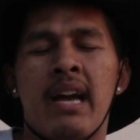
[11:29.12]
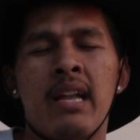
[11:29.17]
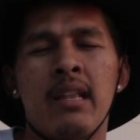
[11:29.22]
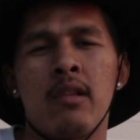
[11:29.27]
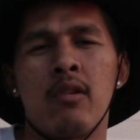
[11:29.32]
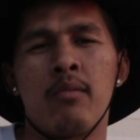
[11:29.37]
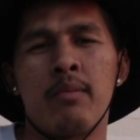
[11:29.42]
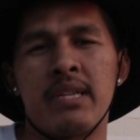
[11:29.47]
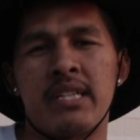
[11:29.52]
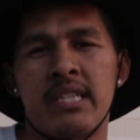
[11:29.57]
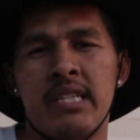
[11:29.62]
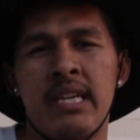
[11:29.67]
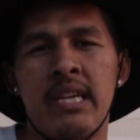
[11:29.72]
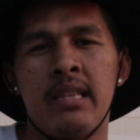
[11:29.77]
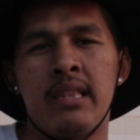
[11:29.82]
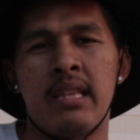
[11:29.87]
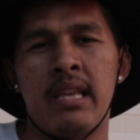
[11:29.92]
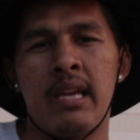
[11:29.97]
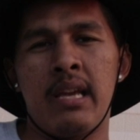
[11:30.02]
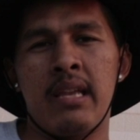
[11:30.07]
little
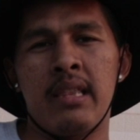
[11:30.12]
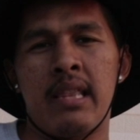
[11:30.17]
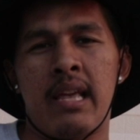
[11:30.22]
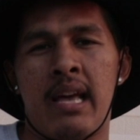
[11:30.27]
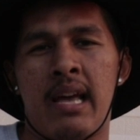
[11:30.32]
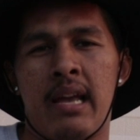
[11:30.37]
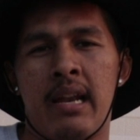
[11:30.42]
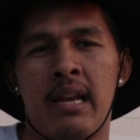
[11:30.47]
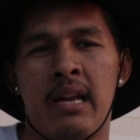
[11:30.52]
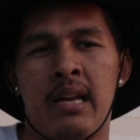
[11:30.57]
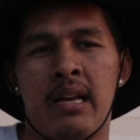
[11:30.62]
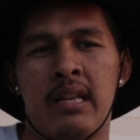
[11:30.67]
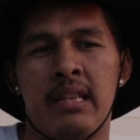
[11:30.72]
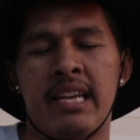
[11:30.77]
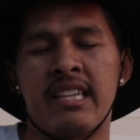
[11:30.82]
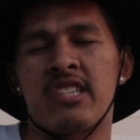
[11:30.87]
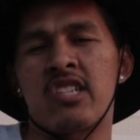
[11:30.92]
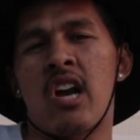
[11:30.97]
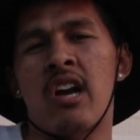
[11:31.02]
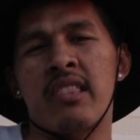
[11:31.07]
machine thing that
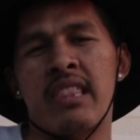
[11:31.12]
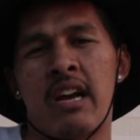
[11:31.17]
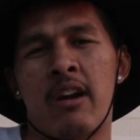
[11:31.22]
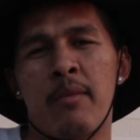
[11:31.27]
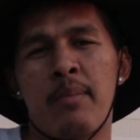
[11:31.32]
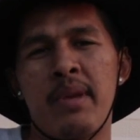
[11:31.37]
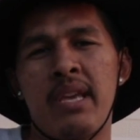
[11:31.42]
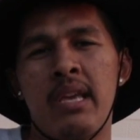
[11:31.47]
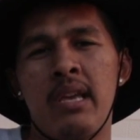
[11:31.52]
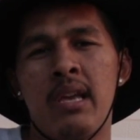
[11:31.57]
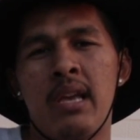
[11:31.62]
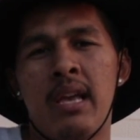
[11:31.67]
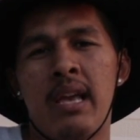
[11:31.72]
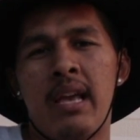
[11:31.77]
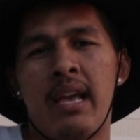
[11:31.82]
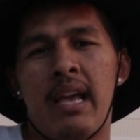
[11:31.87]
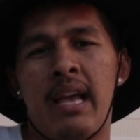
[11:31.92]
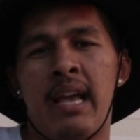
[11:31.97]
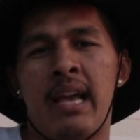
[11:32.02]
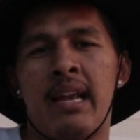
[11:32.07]
like shock therapy,
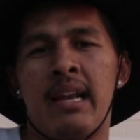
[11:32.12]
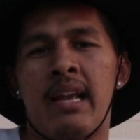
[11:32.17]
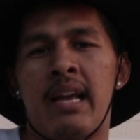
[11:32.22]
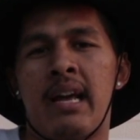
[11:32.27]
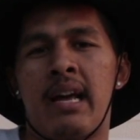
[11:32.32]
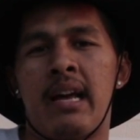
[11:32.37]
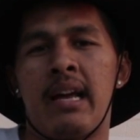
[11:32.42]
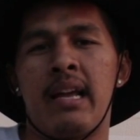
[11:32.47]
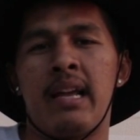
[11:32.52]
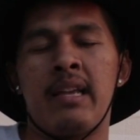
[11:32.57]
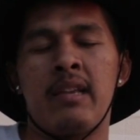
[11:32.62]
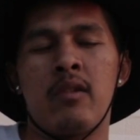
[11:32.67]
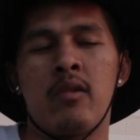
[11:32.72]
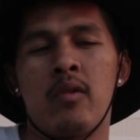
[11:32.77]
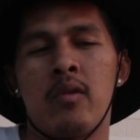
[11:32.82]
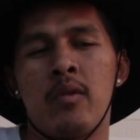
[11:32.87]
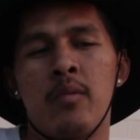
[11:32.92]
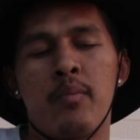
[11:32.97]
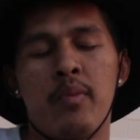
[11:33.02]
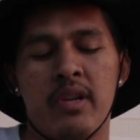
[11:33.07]
and
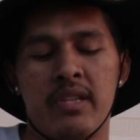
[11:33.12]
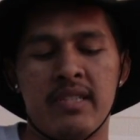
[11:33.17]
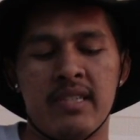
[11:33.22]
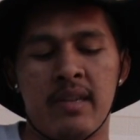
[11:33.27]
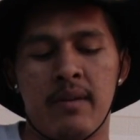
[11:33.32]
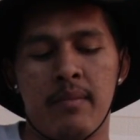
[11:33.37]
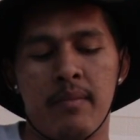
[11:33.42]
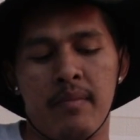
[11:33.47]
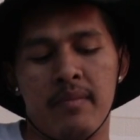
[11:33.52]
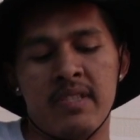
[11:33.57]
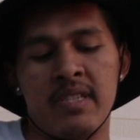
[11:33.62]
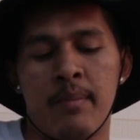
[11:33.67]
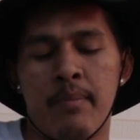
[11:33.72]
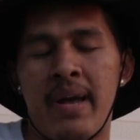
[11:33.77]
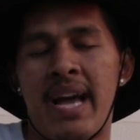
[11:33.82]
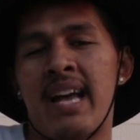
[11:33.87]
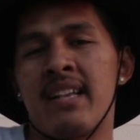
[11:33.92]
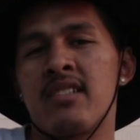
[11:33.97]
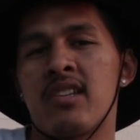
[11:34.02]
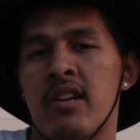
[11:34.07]
you put some
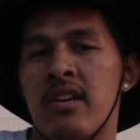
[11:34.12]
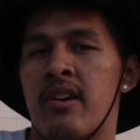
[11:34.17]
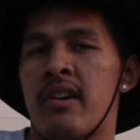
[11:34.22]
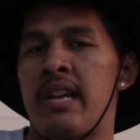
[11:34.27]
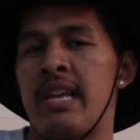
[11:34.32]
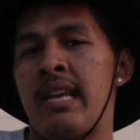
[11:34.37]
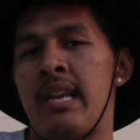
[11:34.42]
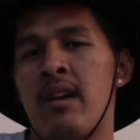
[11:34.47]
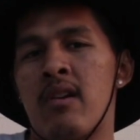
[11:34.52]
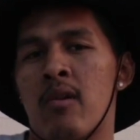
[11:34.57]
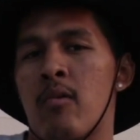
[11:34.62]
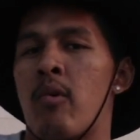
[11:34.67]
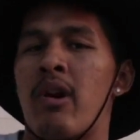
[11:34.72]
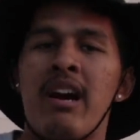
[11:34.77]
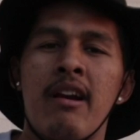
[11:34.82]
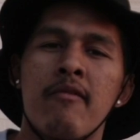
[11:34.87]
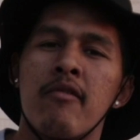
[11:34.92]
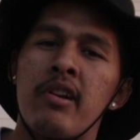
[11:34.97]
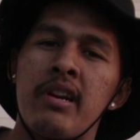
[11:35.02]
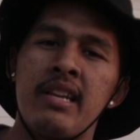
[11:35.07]
pads on your knee or
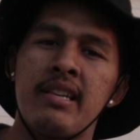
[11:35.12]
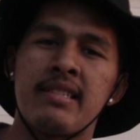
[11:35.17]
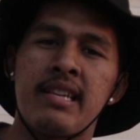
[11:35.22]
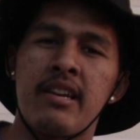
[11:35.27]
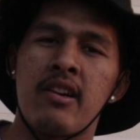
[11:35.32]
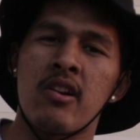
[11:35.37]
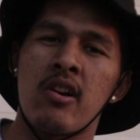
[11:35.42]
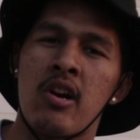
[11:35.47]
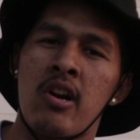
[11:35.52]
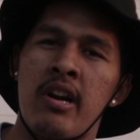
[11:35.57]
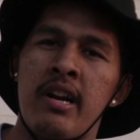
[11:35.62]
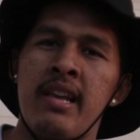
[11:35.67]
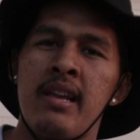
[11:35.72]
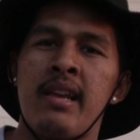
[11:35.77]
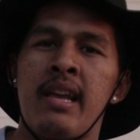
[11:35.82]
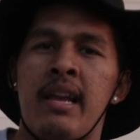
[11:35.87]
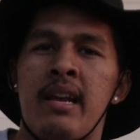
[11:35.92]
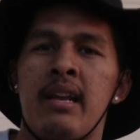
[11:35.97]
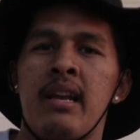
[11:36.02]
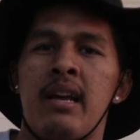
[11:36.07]
wherever it is that you're
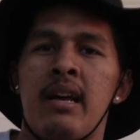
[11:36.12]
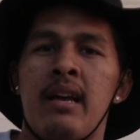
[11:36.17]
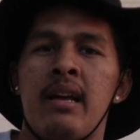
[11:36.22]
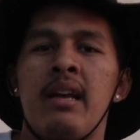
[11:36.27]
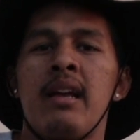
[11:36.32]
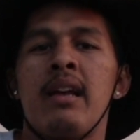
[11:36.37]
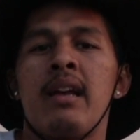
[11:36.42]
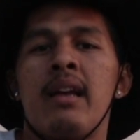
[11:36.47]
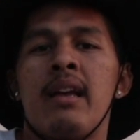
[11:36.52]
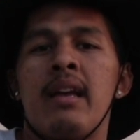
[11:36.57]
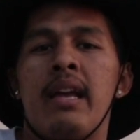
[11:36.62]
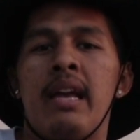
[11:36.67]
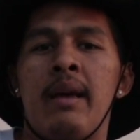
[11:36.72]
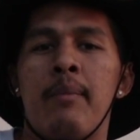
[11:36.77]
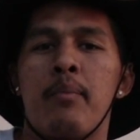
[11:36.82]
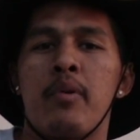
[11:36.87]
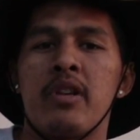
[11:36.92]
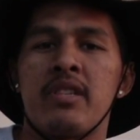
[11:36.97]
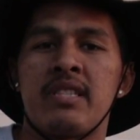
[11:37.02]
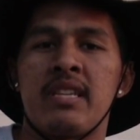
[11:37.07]
hurting, and
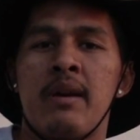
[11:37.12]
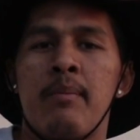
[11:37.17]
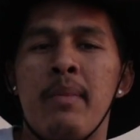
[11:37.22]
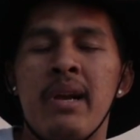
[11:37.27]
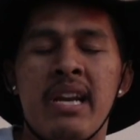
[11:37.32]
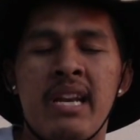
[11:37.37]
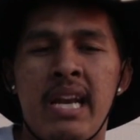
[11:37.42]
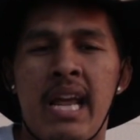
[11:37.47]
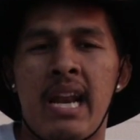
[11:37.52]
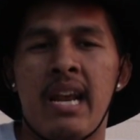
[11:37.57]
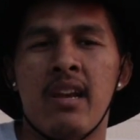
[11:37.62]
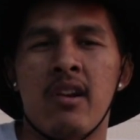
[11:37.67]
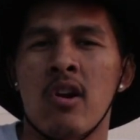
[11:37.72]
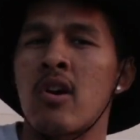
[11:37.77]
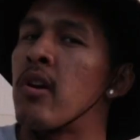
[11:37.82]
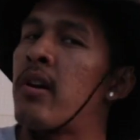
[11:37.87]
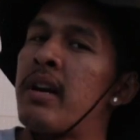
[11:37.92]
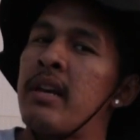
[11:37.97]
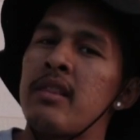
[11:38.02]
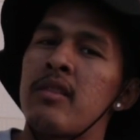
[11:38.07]
it puts a magnetic
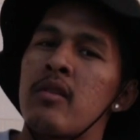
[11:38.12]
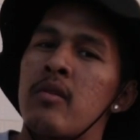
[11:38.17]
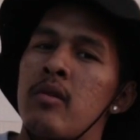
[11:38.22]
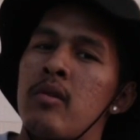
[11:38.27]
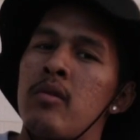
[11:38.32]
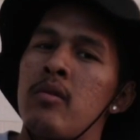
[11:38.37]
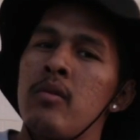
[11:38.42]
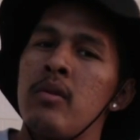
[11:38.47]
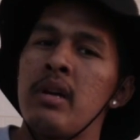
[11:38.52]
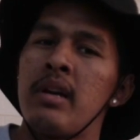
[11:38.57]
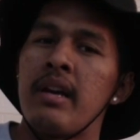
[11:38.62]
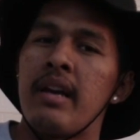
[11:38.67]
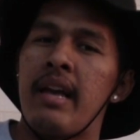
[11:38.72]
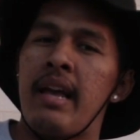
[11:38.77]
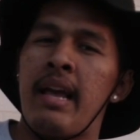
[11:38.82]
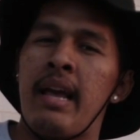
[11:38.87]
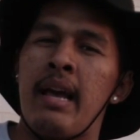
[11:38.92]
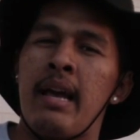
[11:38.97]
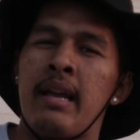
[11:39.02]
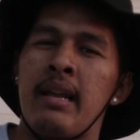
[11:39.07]
current through,
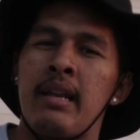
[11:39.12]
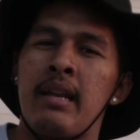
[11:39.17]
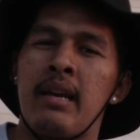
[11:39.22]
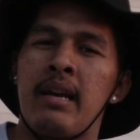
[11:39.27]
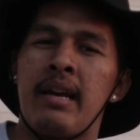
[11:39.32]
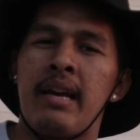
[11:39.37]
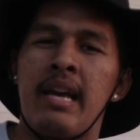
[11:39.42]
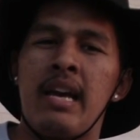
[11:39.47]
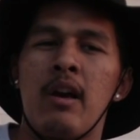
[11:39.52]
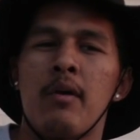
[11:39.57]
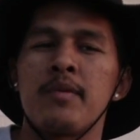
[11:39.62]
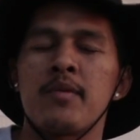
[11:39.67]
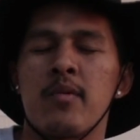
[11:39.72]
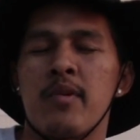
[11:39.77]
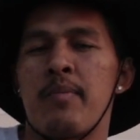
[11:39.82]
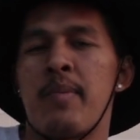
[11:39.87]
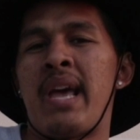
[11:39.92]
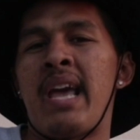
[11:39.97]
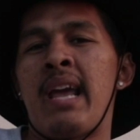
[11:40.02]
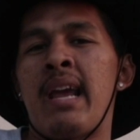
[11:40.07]
and it helps
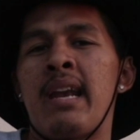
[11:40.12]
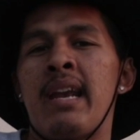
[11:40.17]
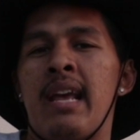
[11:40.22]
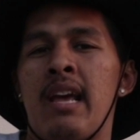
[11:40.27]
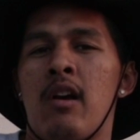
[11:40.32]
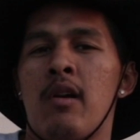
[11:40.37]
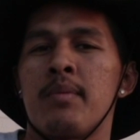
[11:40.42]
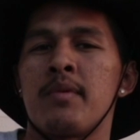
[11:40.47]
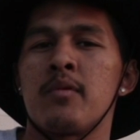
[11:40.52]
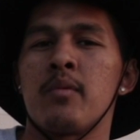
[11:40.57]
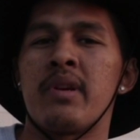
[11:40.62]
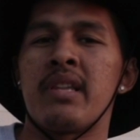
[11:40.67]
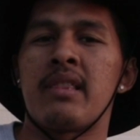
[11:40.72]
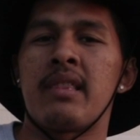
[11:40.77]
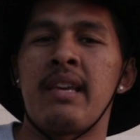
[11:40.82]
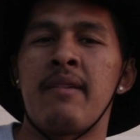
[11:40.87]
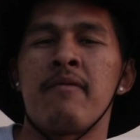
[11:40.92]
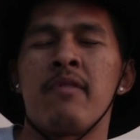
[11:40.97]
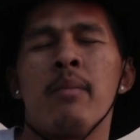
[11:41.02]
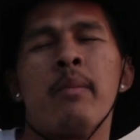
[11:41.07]
with pain, it helps
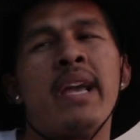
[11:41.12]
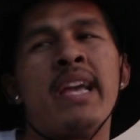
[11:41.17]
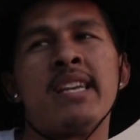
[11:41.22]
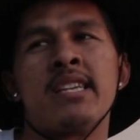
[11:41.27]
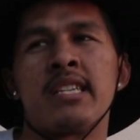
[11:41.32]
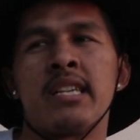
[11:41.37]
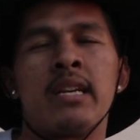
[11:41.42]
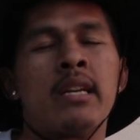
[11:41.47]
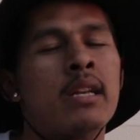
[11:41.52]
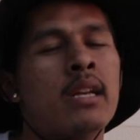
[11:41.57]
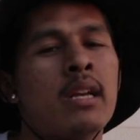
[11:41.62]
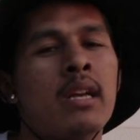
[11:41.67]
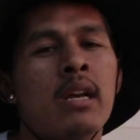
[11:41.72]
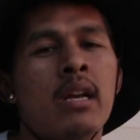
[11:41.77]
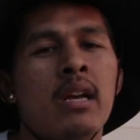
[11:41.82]
with inflammation,